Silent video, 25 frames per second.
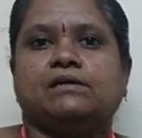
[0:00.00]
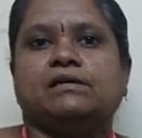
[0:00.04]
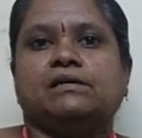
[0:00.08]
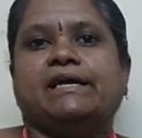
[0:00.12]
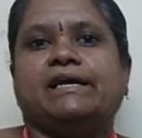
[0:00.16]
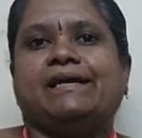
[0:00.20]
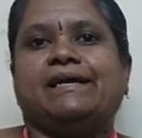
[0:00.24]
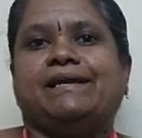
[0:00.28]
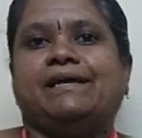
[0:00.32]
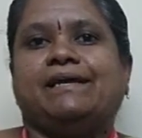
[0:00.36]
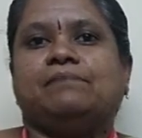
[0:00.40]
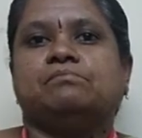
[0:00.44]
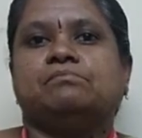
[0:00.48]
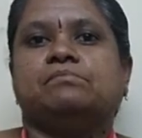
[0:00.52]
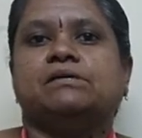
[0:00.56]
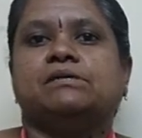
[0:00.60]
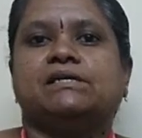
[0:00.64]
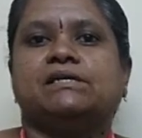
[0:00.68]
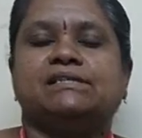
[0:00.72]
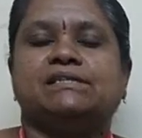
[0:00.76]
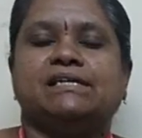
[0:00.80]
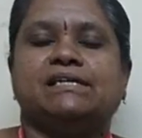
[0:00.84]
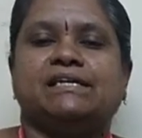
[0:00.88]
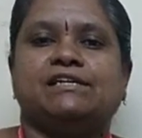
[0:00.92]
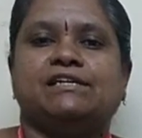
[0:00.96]
getting
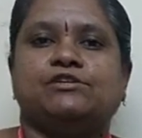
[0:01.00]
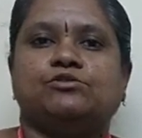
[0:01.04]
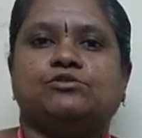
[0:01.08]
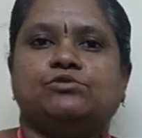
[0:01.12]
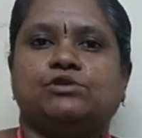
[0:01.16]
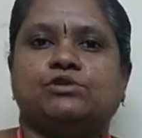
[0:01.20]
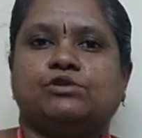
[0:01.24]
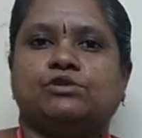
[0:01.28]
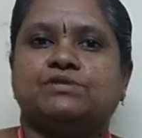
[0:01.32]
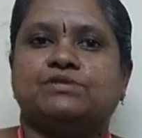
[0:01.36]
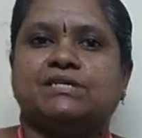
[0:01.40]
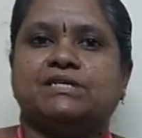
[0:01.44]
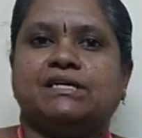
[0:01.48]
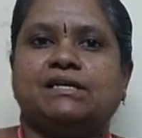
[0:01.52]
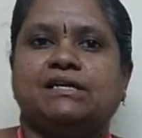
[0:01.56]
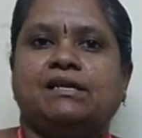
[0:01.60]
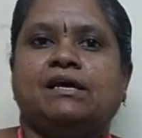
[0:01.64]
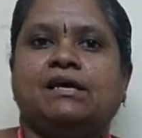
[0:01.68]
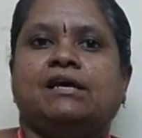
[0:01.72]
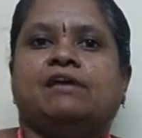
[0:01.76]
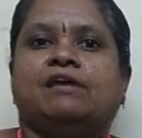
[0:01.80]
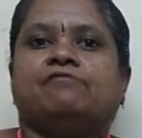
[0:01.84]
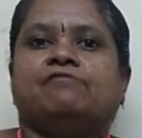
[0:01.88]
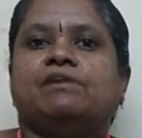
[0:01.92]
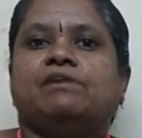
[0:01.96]
birth in 2000
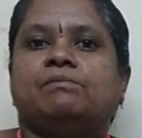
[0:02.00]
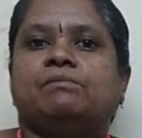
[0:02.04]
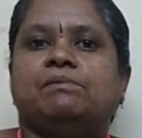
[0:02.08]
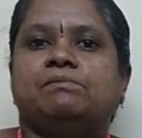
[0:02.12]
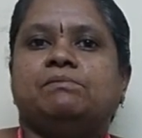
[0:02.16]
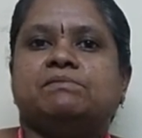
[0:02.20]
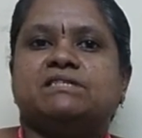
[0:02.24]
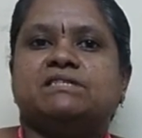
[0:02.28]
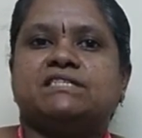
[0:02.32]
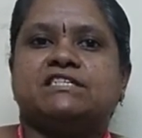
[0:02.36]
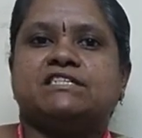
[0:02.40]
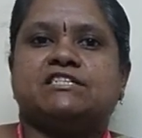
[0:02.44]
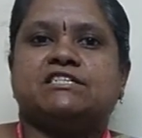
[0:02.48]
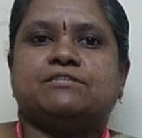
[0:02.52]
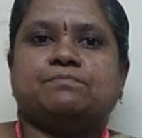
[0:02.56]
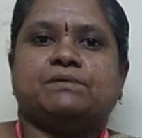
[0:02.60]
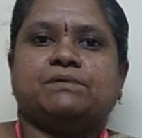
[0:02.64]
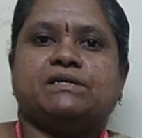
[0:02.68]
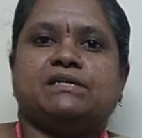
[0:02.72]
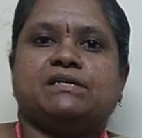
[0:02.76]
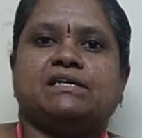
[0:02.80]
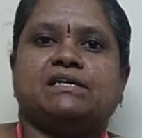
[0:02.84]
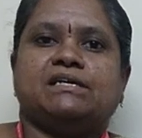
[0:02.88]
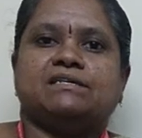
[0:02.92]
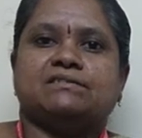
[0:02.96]
will be
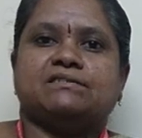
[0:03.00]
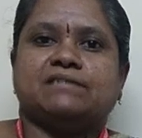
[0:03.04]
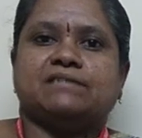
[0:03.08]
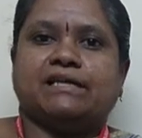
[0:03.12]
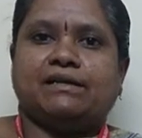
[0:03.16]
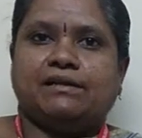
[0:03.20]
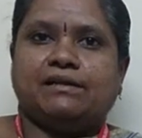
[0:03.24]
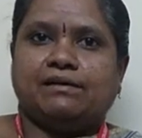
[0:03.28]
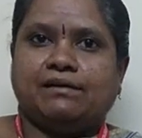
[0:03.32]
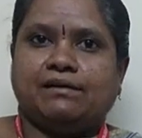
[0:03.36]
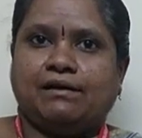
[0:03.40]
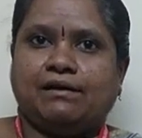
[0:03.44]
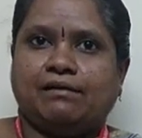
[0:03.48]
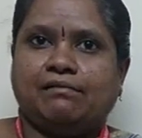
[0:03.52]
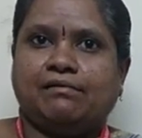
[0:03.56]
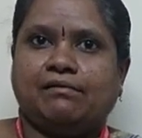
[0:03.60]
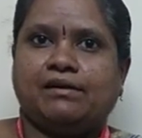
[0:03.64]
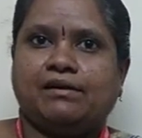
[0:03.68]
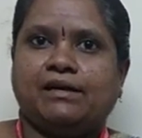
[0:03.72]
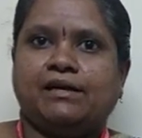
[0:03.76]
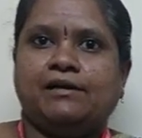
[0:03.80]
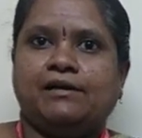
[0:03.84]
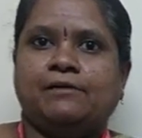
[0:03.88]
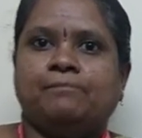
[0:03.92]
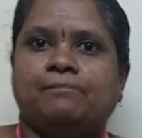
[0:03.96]
misinterpreted as
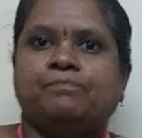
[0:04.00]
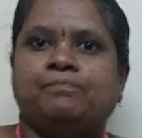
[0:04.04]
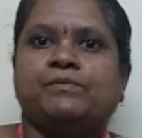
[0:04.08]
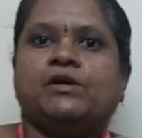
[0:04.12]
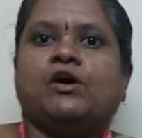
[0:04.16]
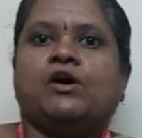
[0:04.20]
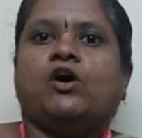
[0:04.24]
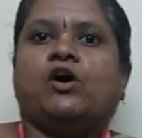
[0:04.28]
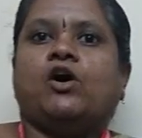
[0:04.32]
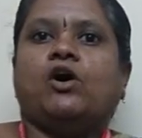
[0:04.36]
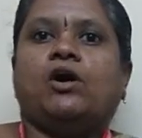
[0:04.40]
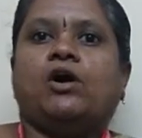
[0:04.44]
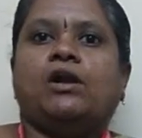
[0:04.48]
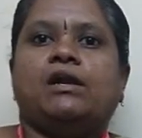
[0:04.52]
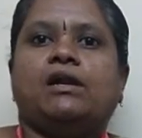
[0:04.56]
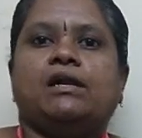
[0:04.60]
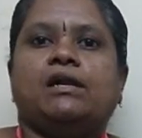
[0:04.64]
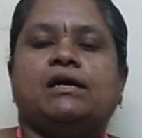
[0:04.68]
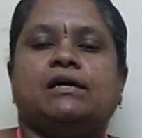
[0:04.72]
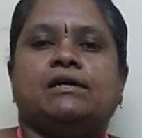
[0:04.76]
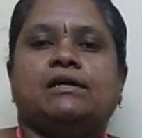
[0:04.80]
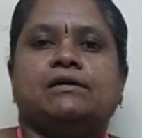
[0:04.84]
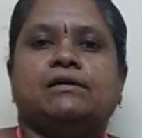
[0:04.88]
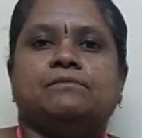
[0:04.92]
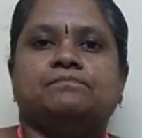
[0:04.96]
1900.
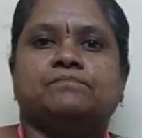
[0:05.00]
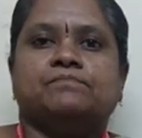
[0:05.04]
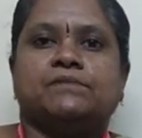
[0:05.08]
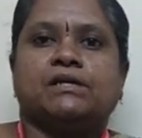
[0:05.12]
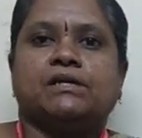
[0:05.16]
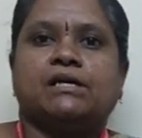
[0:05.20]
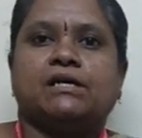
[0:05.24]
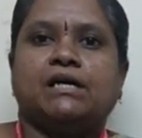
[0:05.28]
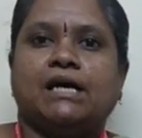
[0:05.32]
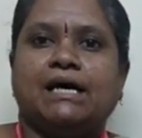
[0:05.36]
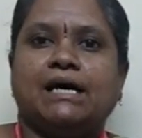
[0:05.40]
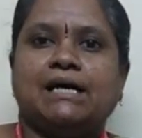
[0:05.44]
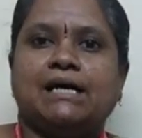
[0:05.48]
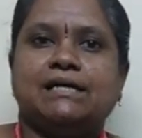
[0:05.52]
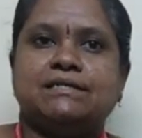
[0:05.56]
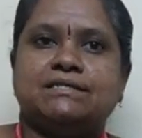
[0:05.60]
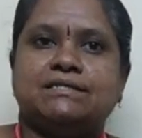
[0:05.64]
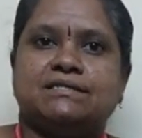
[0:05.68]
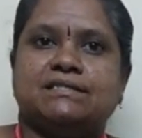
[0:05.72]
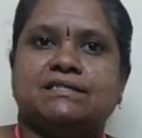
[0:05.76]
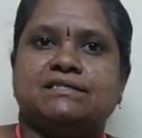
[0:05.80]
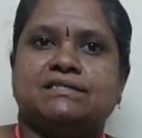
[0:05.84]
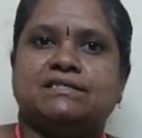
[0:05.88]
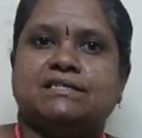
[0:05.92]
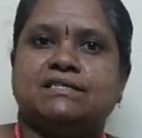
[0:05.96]
All cards
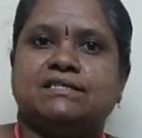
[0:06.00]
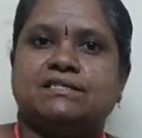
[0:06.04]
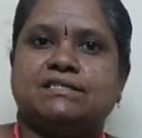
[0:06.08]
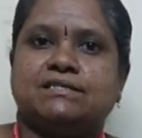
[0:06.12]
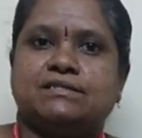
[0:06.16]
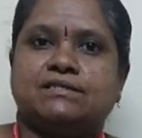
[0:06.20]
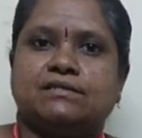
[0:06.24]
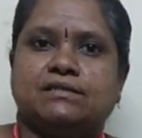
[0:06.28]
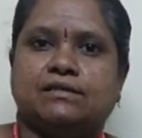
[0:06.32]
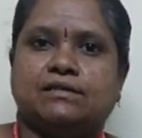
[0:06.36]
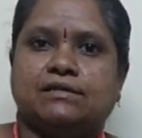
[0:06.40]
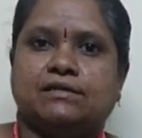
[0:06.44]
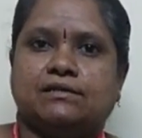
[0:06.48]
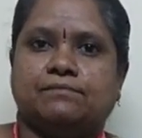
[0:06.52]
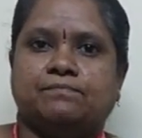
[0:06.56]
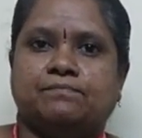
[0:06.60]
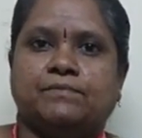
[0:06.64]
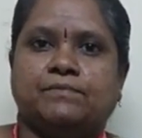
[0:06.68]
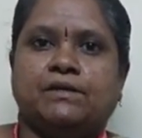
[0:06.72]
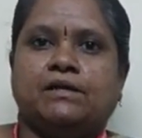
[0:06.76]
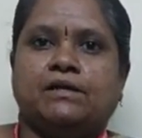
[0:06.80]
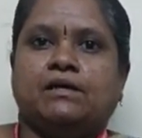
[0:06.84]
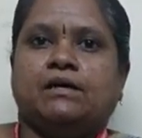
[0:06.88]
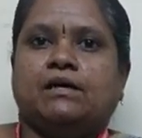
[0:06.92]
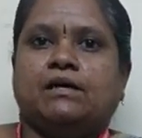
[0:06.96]
such as
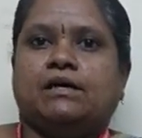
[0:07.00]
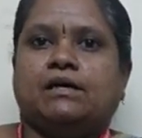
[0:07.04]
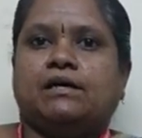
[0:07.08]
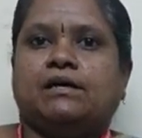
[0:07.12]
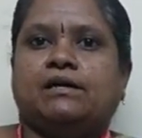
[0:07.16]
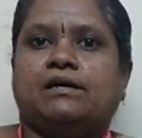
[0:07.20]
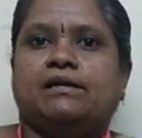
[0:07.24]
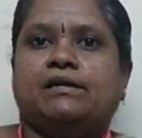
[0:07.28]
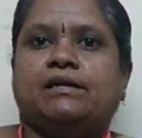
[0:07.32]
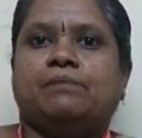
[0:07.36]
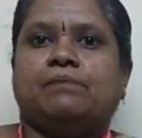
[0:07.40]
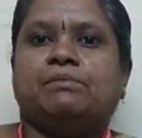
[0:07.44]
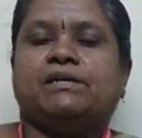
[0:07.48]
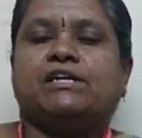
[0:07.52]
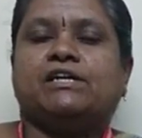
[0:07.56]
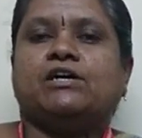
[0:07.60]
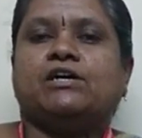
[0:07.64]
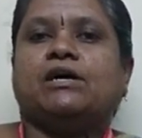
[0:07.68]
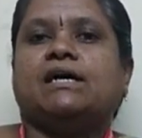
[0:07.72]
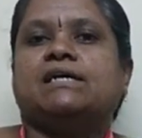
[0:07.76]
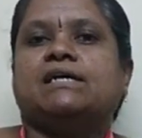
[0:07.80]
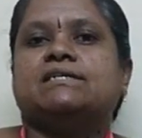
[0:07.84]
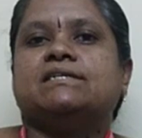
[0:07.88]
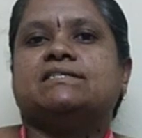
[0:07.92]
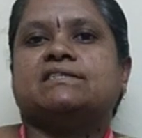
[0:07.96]
debit
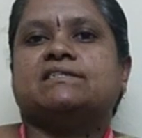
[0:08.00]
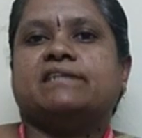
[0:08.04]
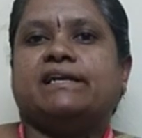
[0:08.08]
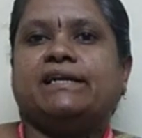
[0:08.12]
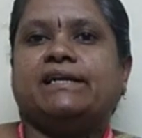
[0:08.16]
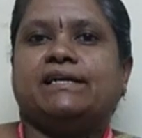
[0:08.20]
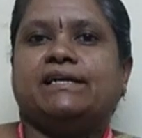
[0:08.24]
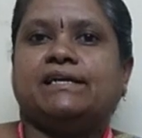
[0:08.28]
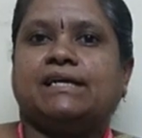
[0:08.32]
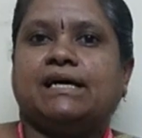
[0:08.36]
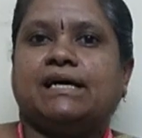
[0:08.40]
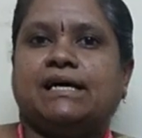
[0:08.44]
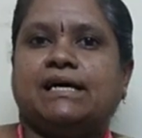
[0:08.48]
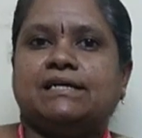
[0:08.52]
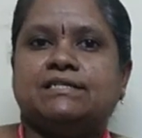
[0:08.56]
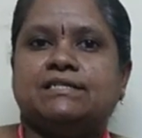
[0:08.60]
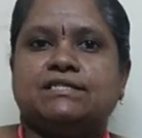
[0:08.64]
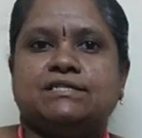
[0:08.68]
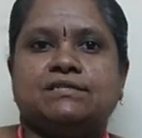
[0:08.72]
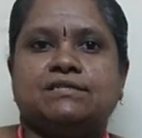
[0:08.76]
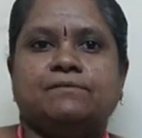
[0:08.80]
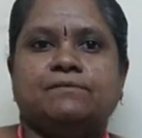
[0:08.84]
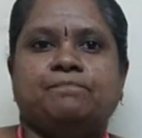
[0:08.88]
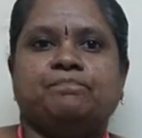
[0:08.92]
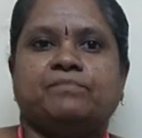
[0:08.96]
cards, credit
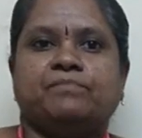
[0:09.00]
cards